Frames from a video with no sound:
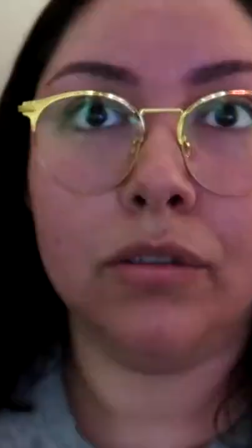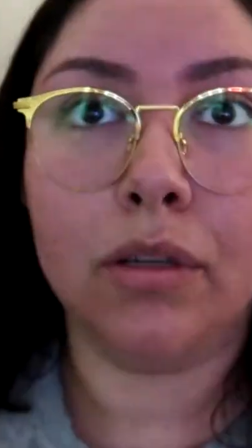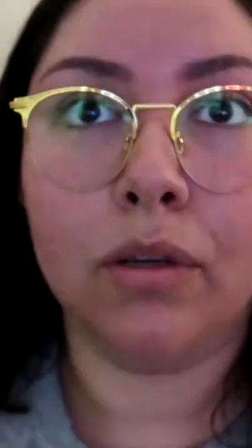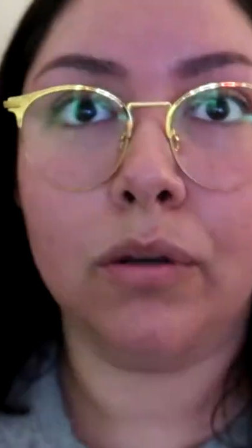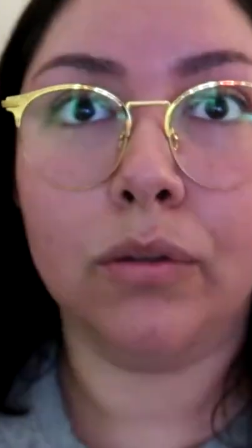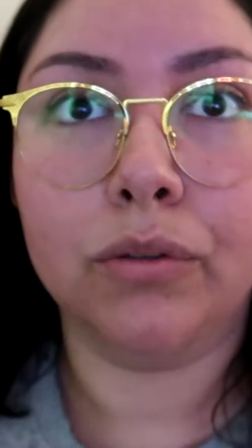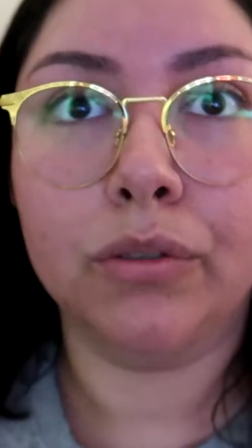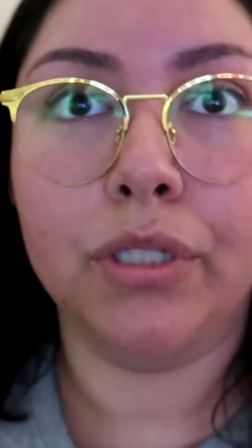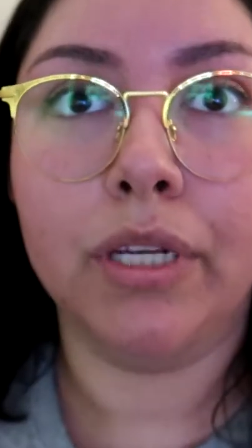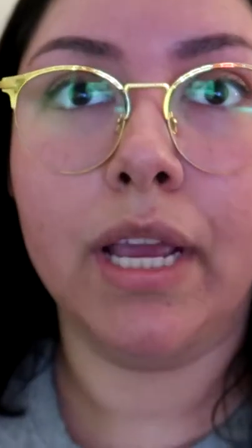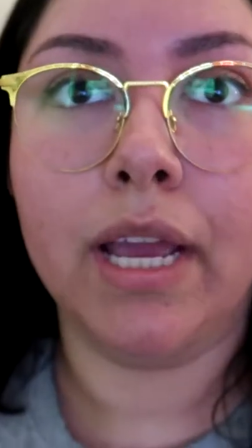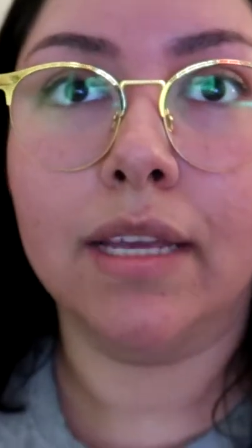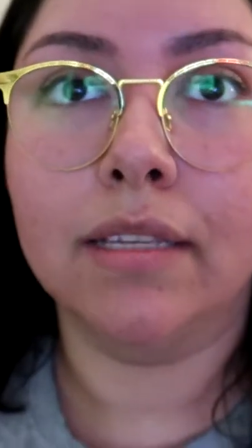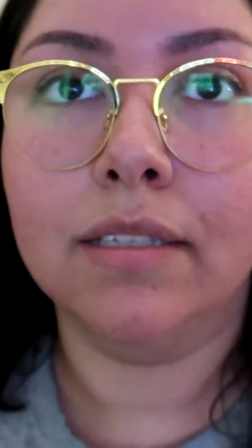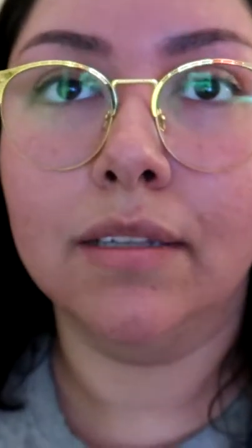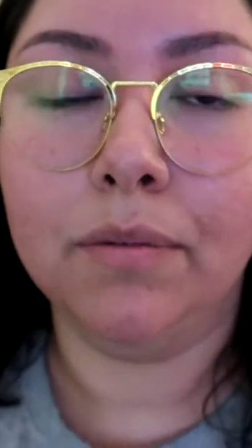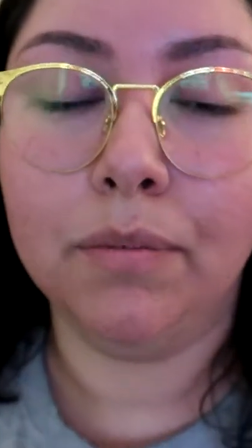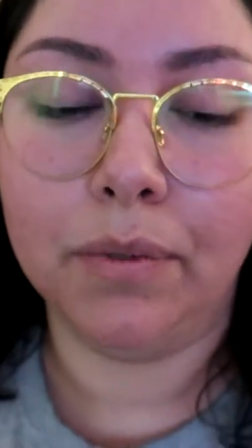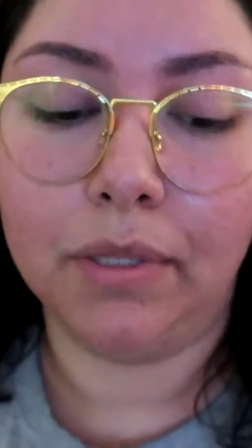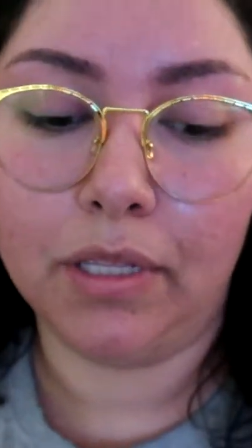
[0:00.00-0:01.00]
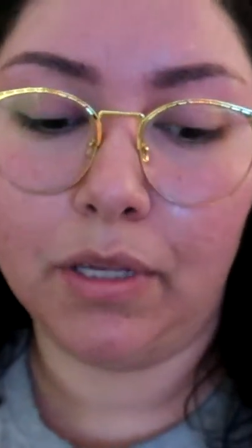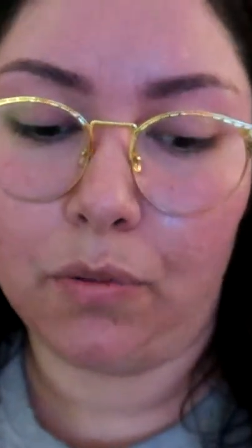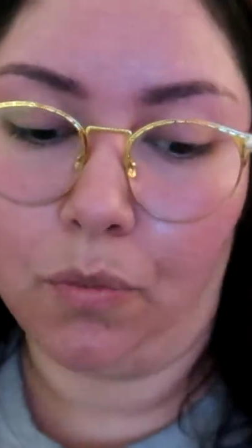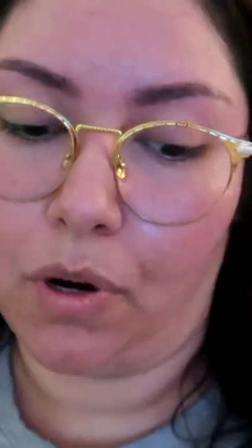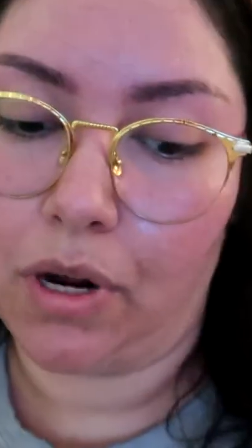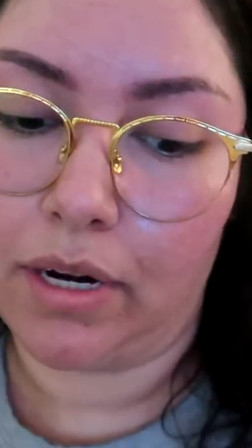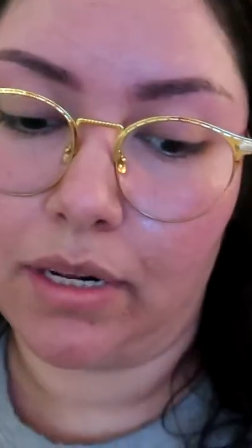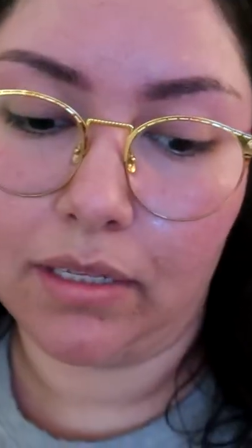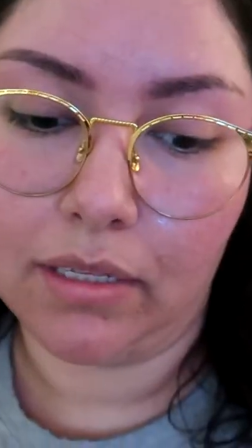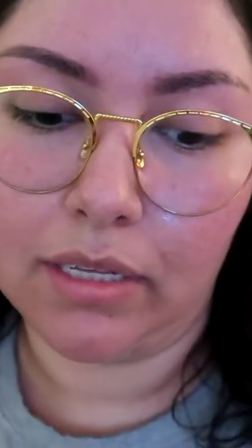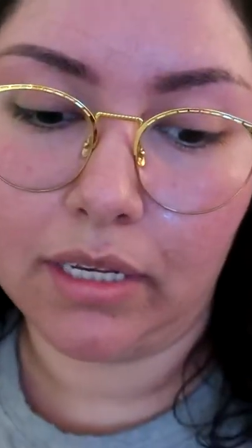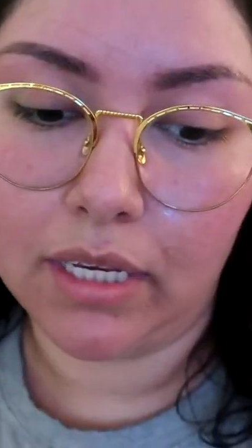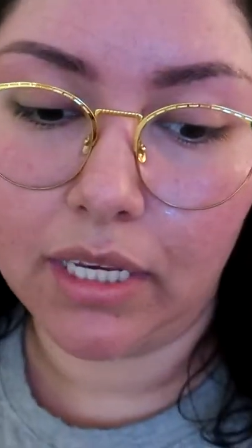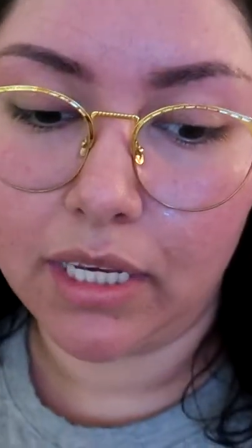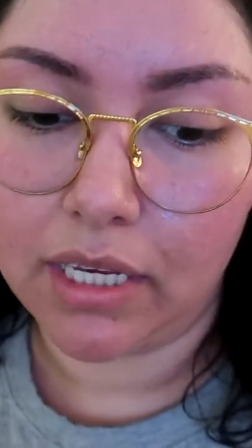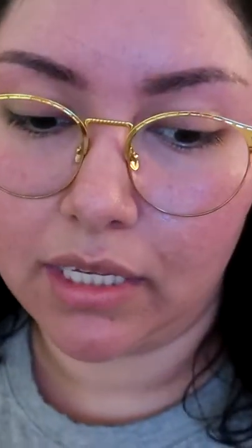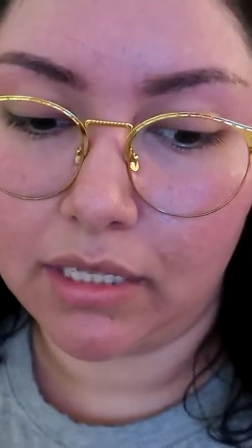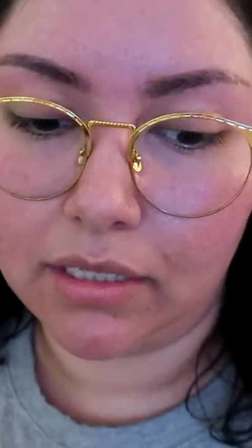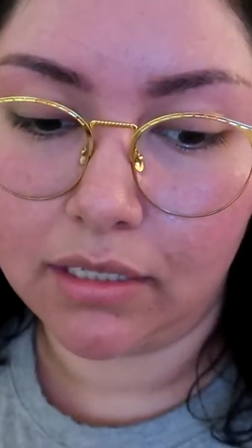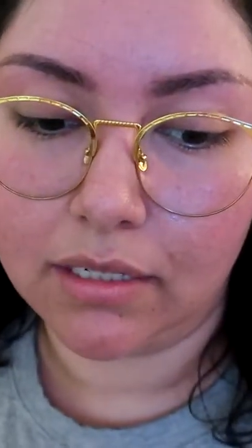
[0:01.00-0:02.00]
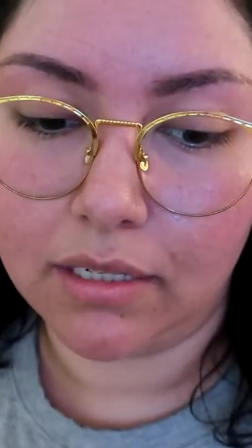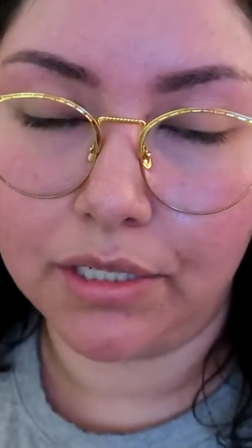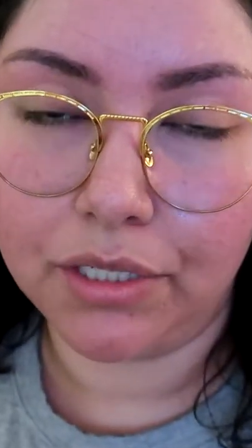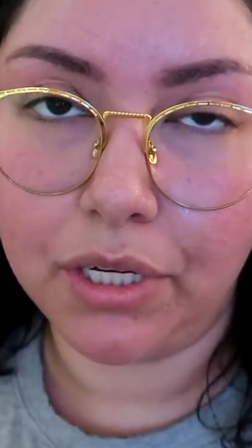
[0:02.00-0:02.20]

So she hasn't really wanted to eat.